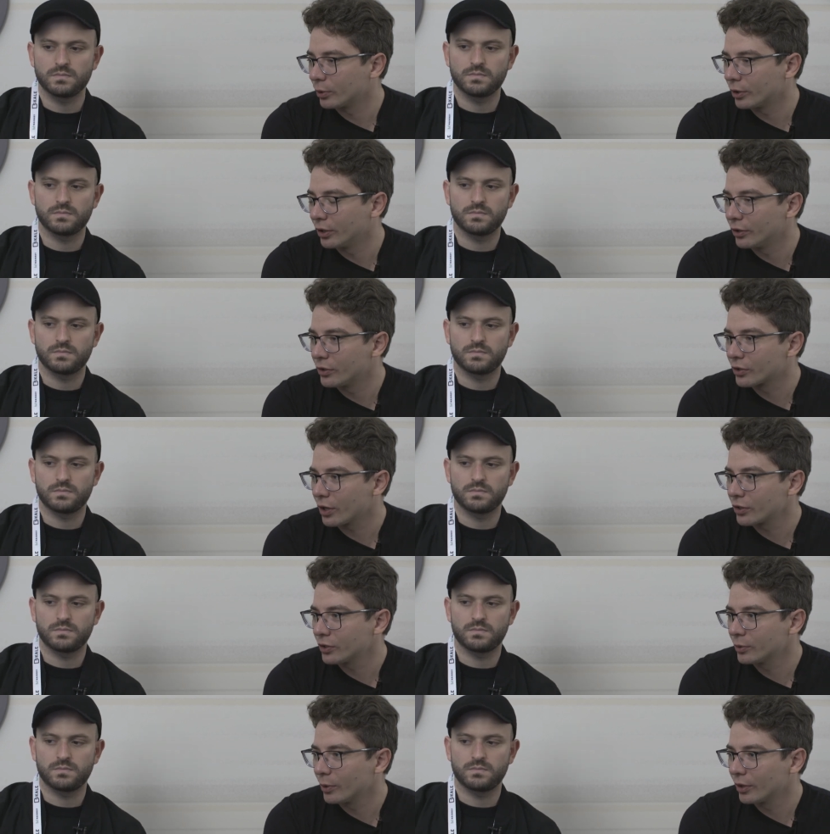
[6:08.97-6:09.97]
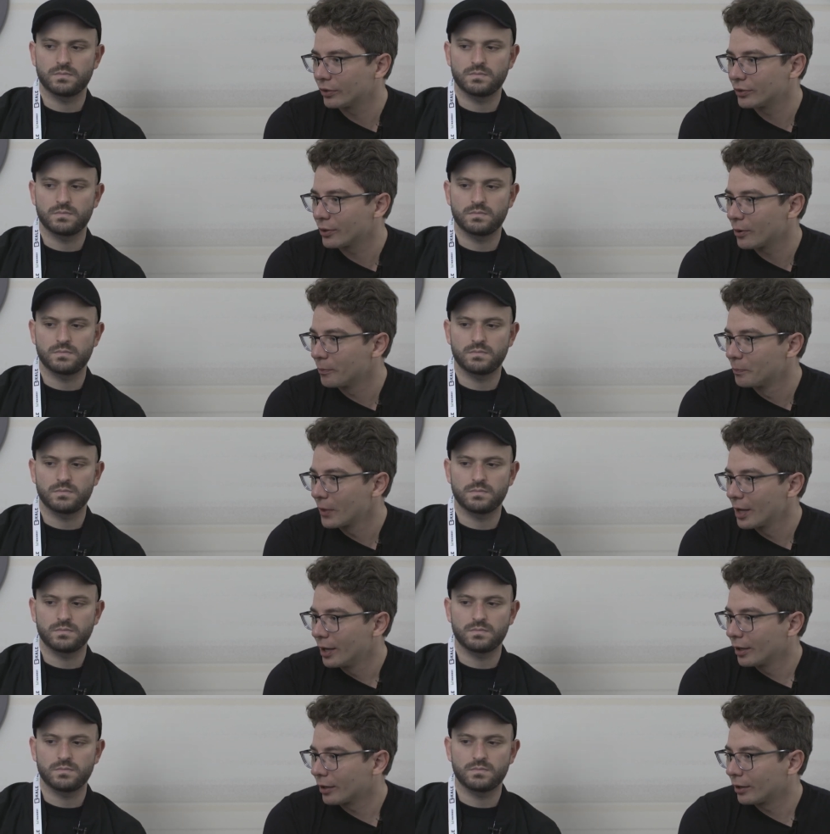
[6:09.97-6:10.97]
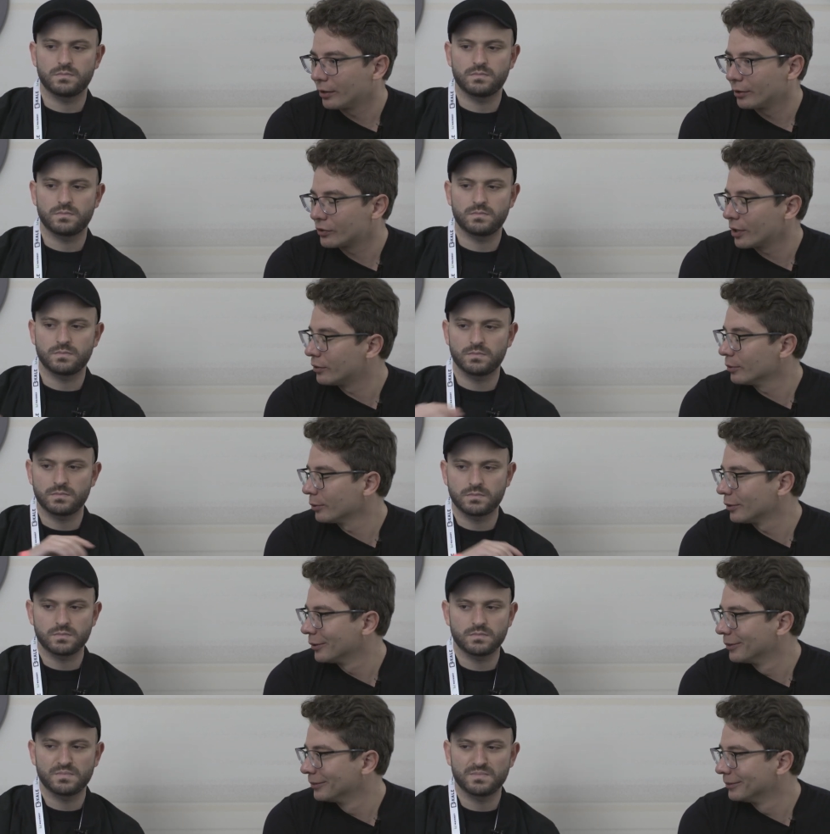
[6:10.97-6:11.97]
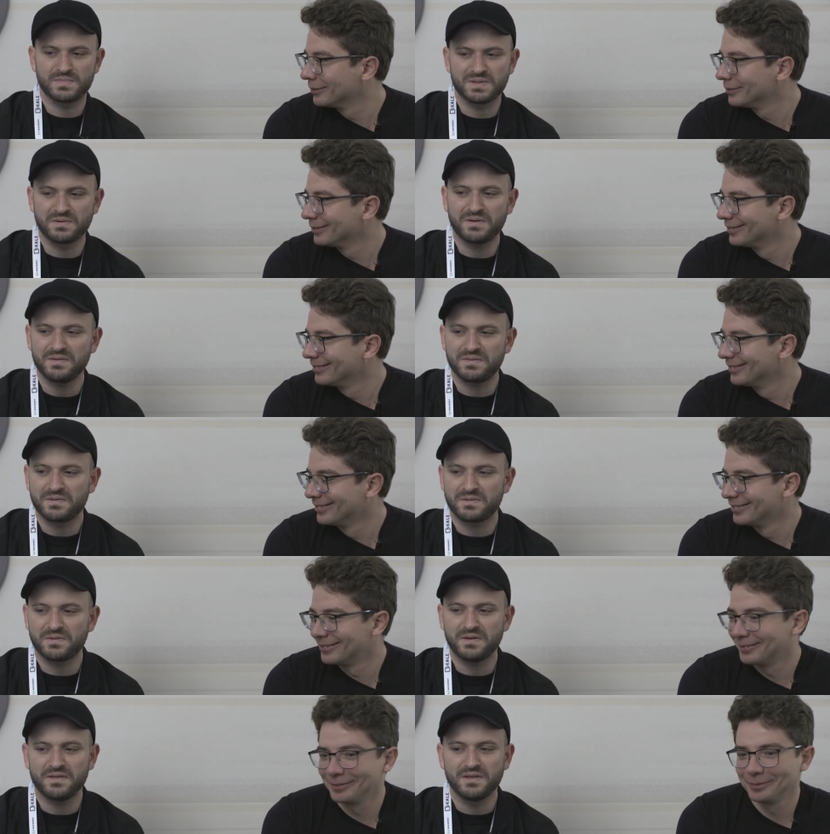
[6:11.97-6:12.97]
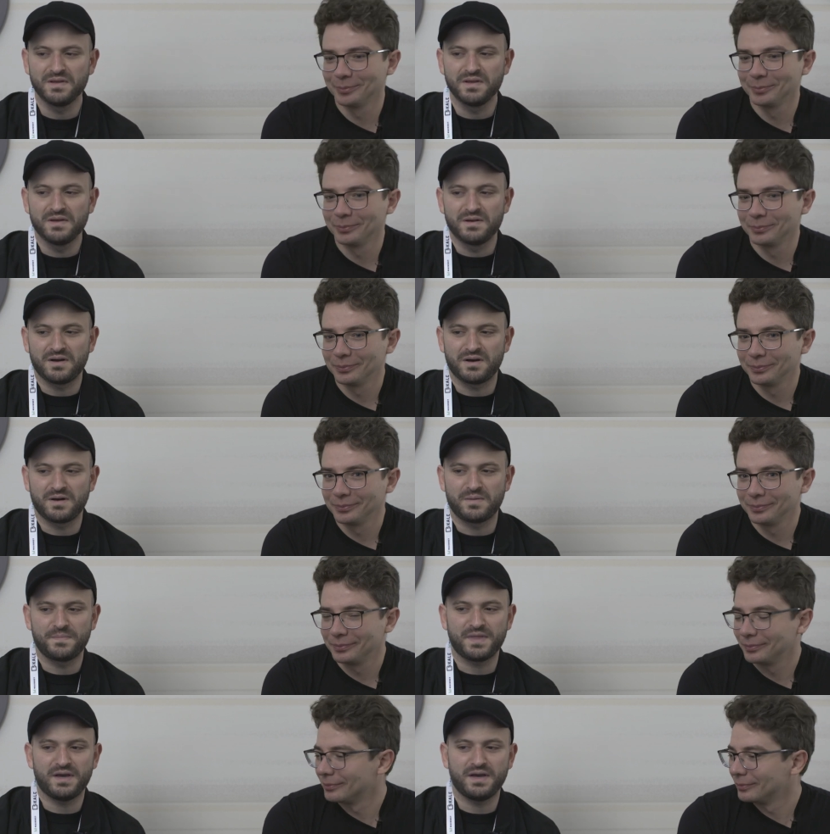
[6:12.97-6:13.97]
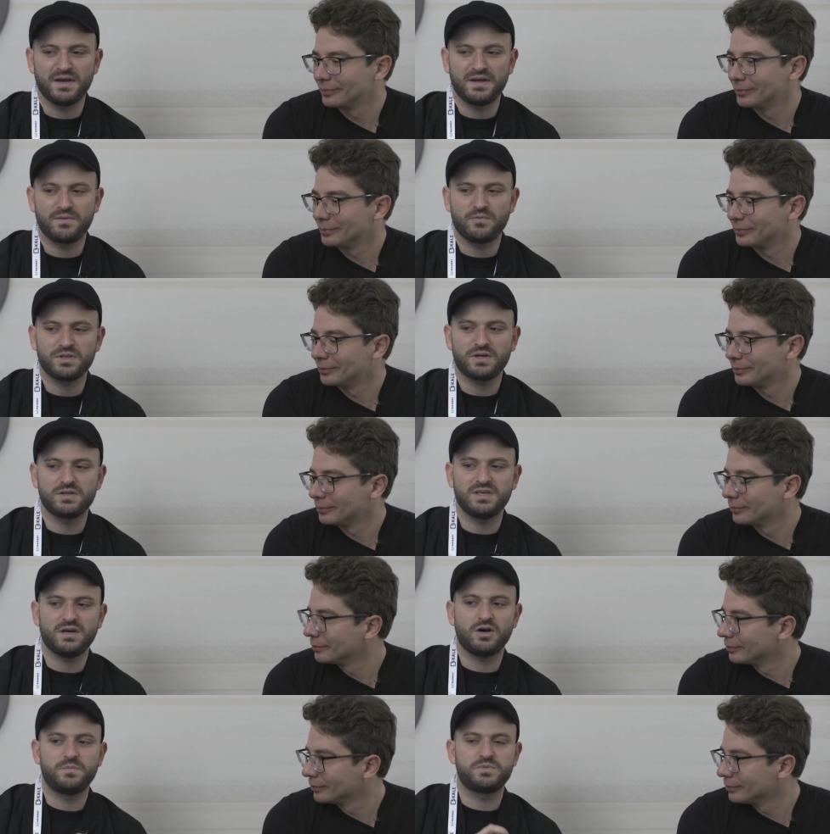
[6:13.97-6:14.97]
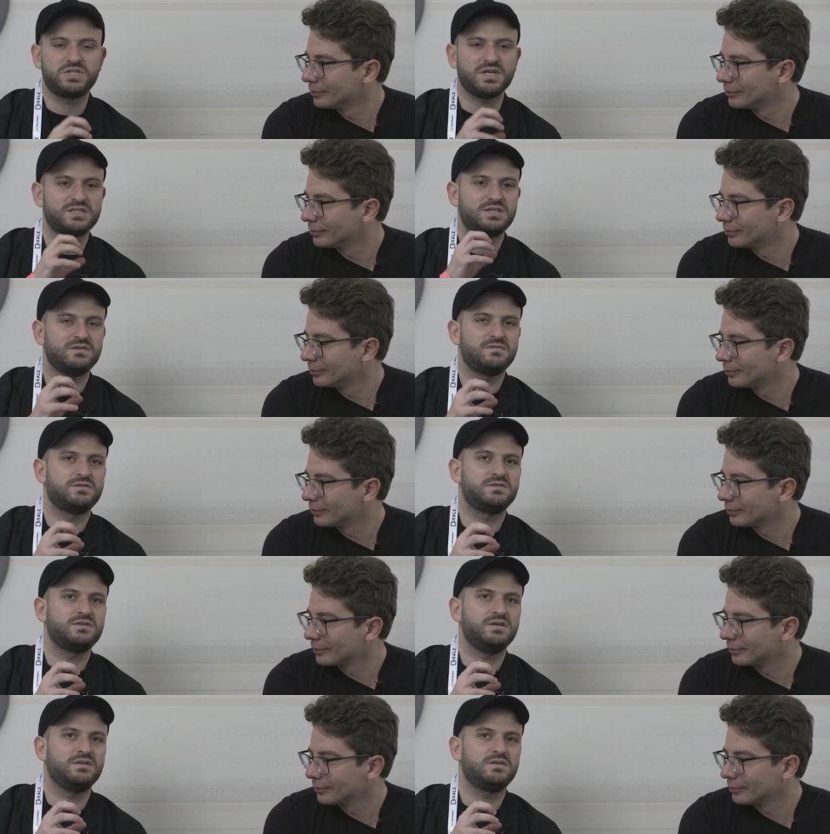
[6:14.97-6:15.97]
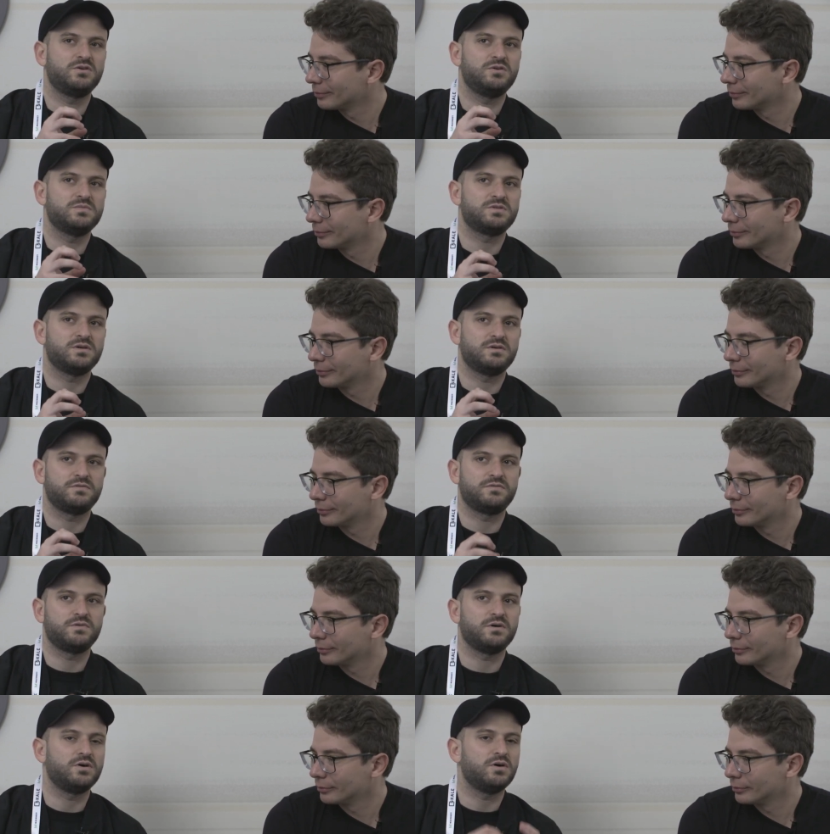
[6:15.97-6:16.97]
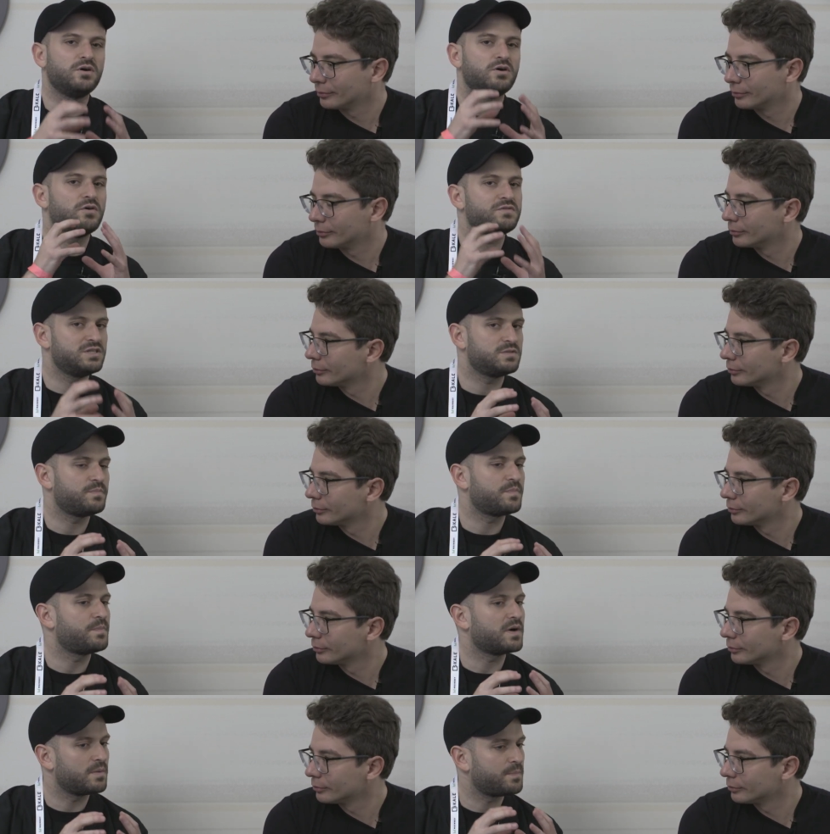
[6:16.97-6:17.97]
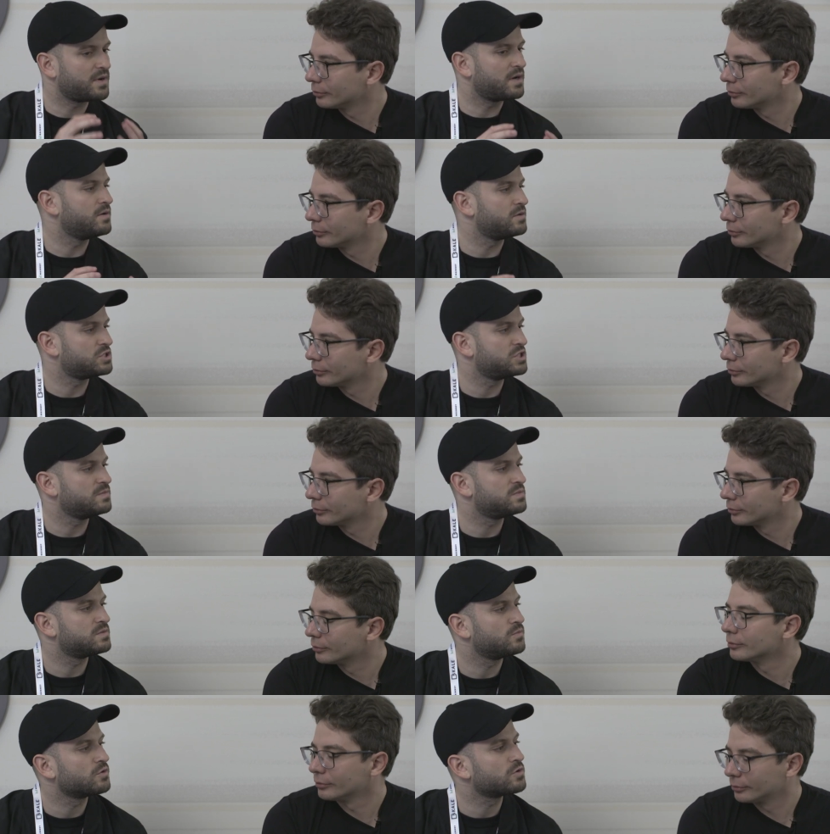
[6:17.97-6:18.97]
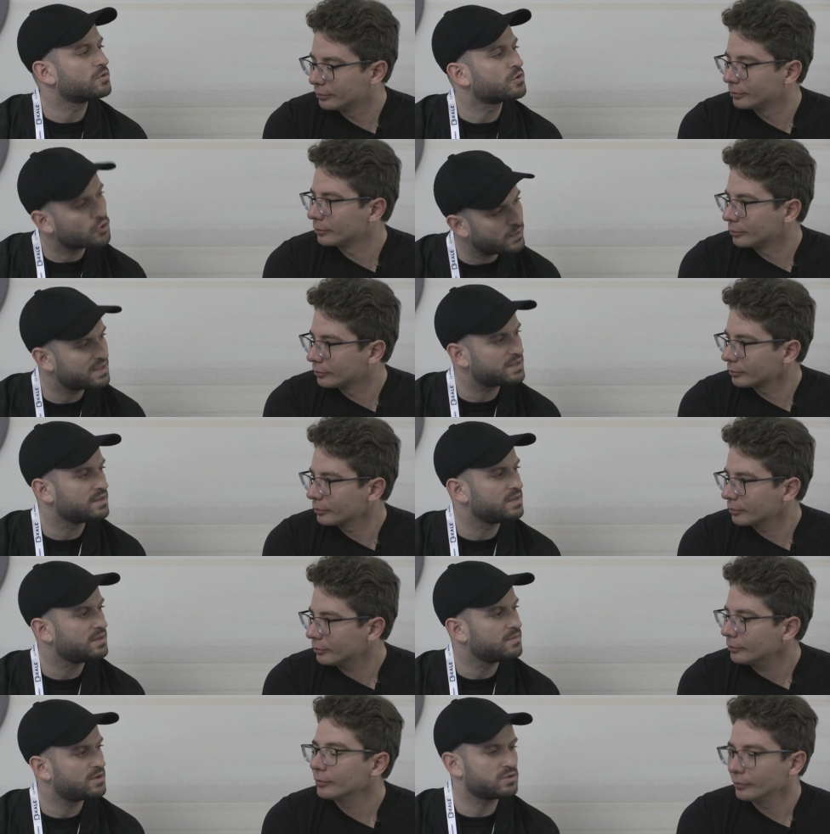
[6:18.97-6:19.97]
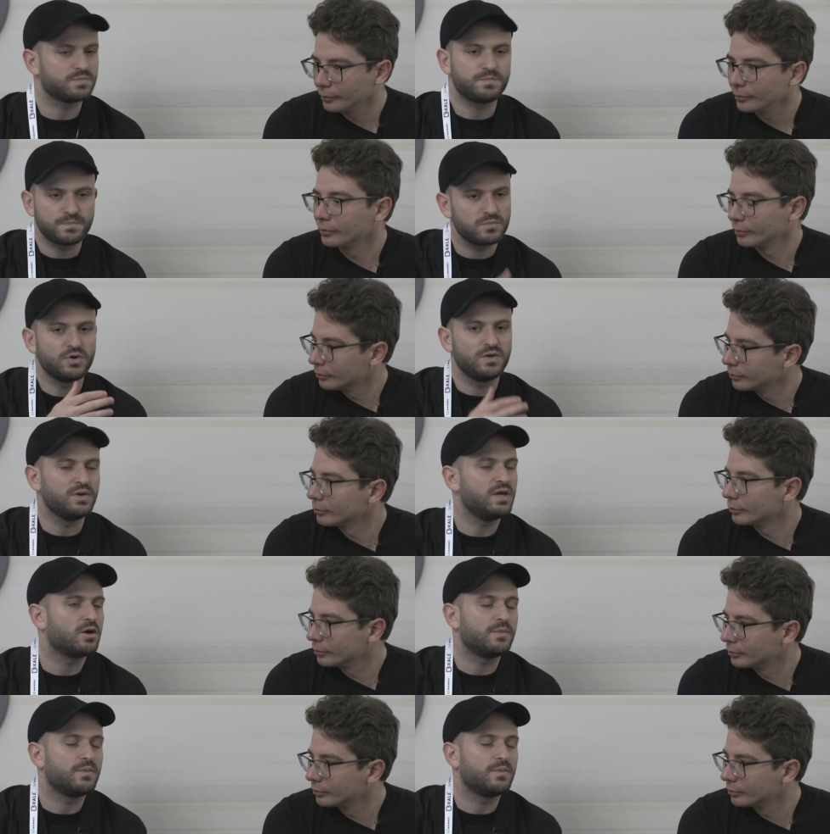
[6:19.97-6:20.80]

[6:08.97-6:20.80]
Speaker 1: we're in discussions with. So, kind of stay tuned. All right, all right. Um, and what are the
Speaker 2: objectives in terms of, of these par partnerships more concretely? Because we, we hear